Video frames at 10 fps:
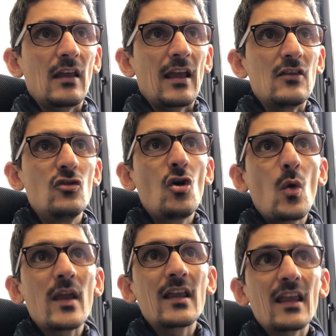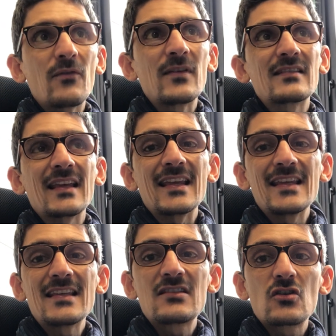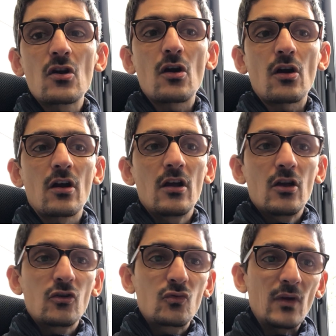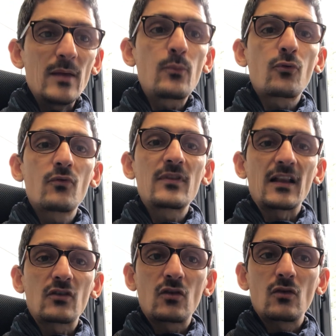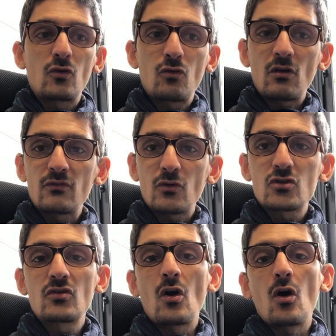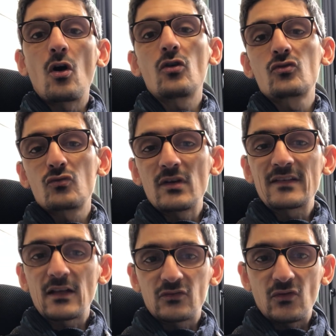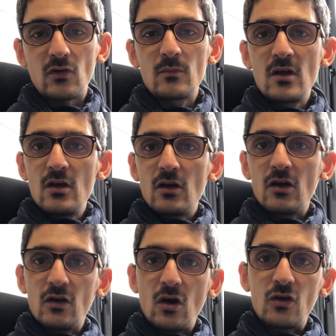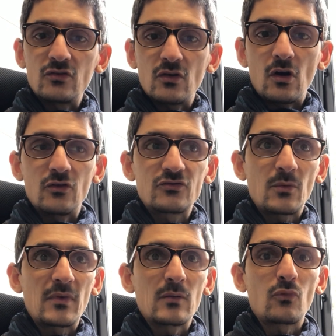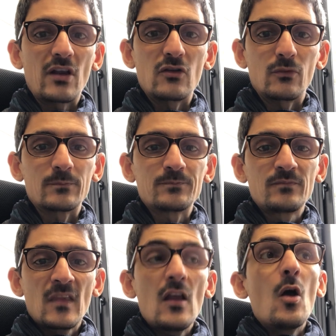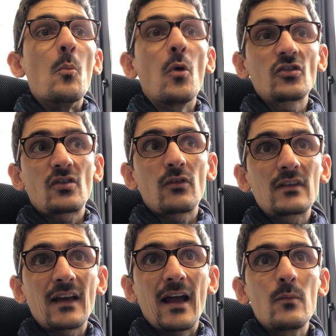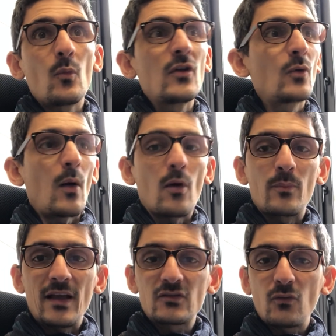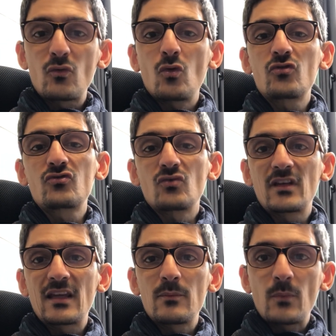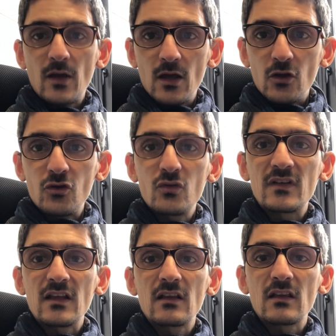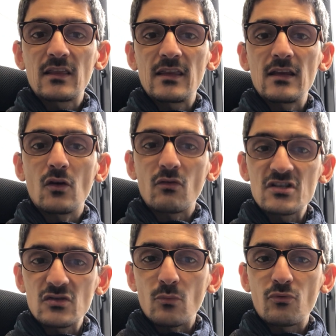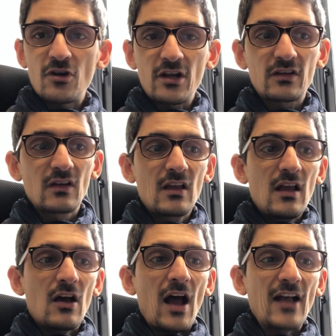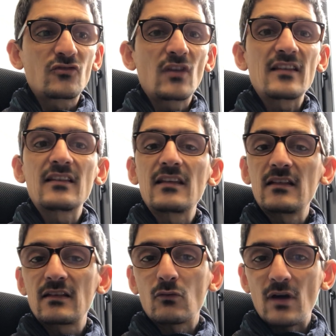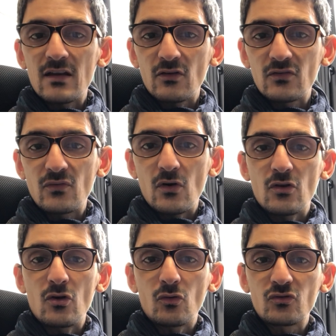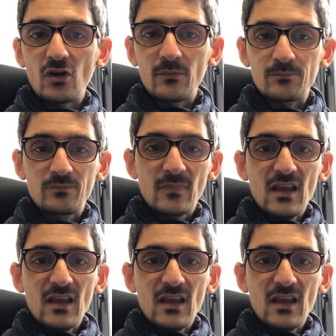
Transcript: knowing if it's easier to improve that current version or to restart on something brand new. Most of the time, we do our best, of course, to keep using the original product as soon as it is relevant for the long term.